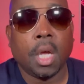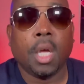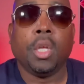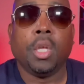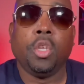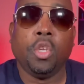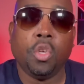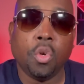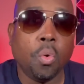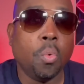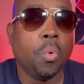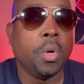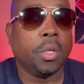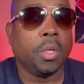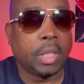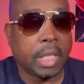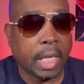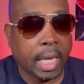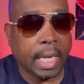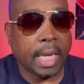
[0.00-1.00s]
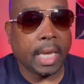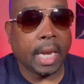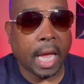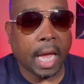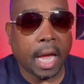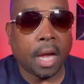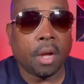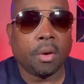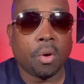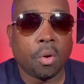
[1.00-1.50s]
you will take it
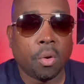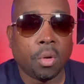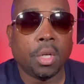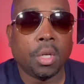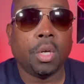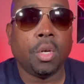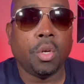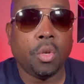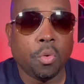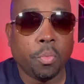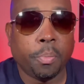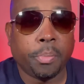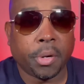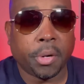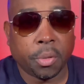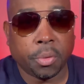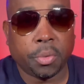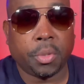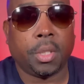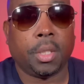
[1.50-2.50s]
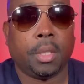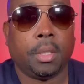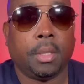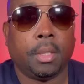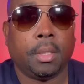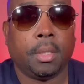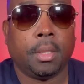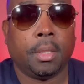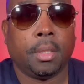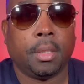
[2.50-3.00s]
out on a new person.
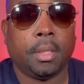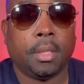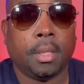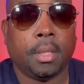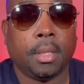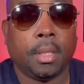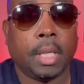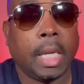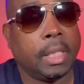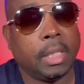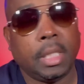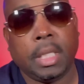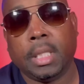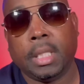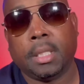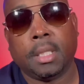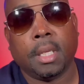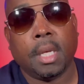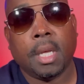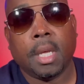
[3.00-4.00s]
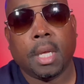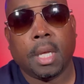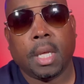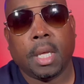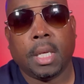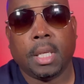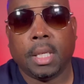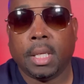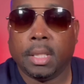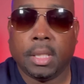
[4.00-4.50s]
That's just,
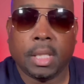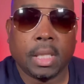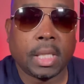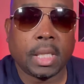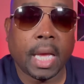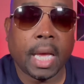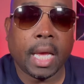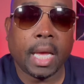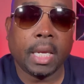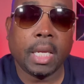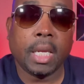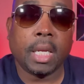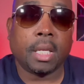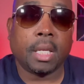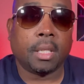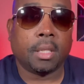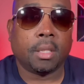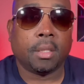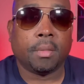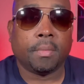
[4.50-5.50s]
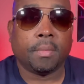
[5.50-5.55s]
it's just how it is.